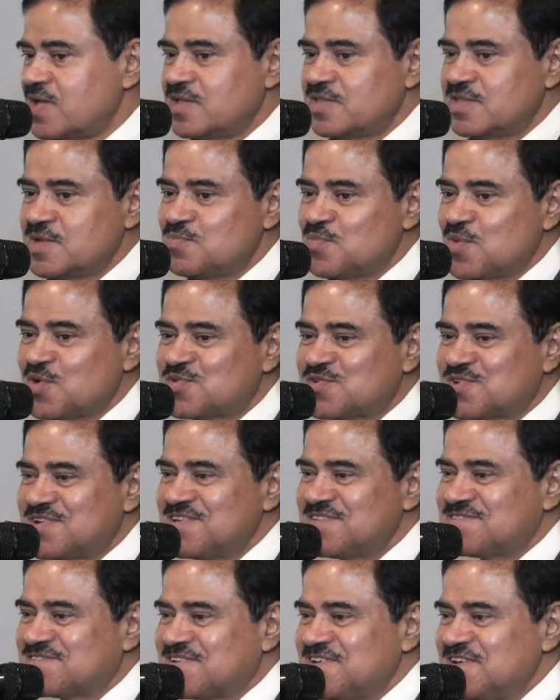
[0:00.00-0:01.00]
the most
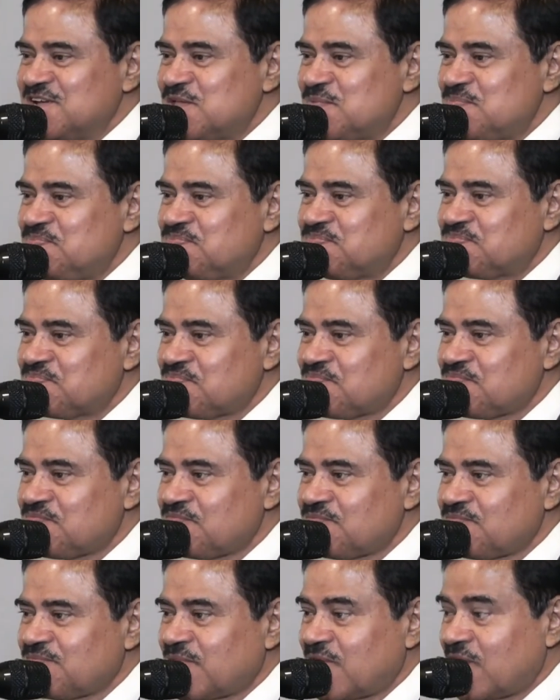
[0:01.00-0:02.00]
risky
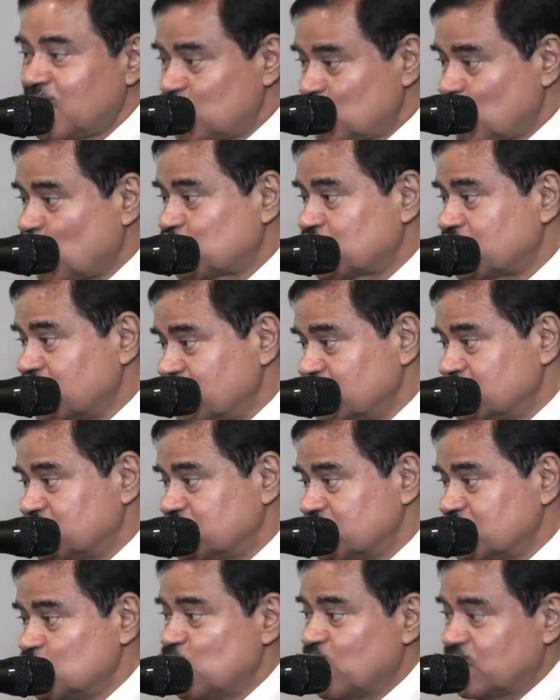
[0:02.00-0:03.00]
note
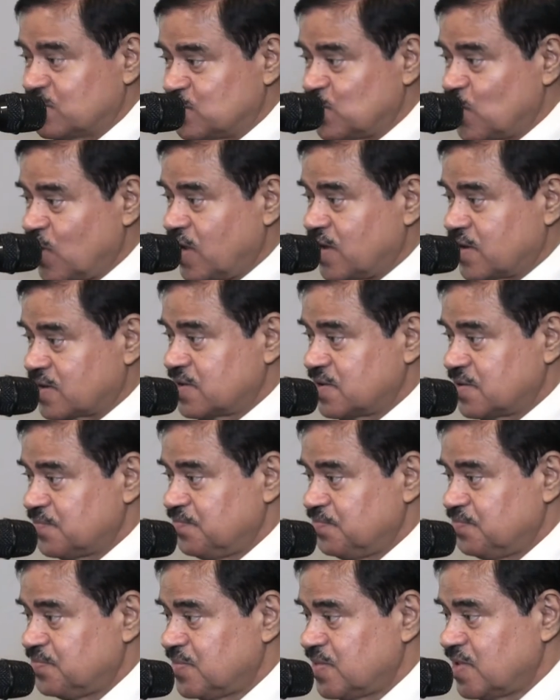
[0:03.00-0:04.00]
is US dollar.
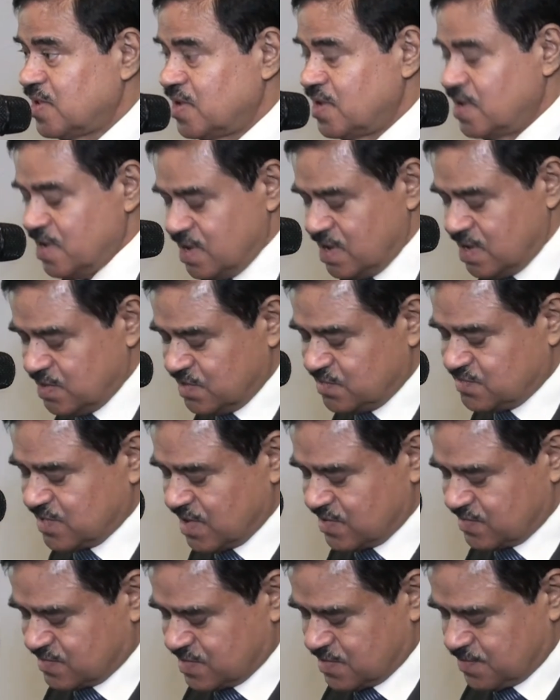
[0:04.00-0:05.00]
In this
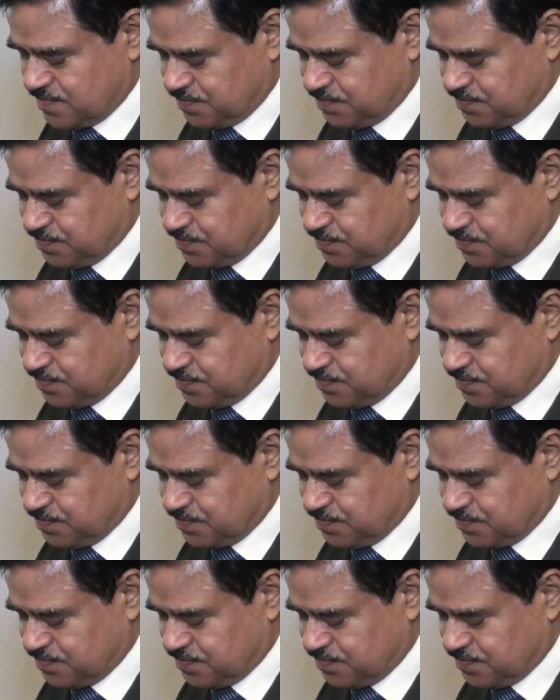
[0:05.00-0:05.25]
sense,